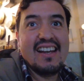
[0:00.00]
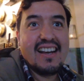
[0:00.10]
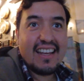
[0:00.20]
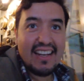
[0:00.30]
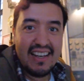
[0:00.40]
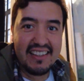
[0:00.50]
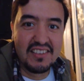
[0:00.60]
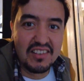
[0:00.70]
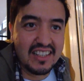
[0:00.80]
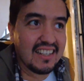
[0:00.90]
Like
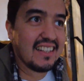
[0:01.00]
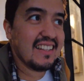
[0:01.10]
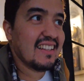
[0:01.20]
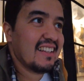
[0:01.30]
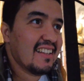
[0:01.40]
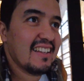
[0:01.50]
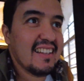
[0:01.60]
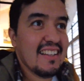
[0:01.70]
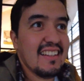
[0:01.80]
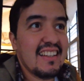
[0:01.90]
literally,
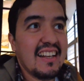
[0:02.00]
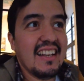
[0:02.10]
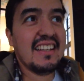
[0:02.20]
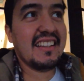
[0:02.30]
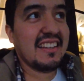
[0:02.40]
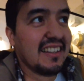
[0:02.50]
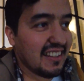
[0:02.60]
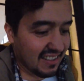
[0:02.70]
the lady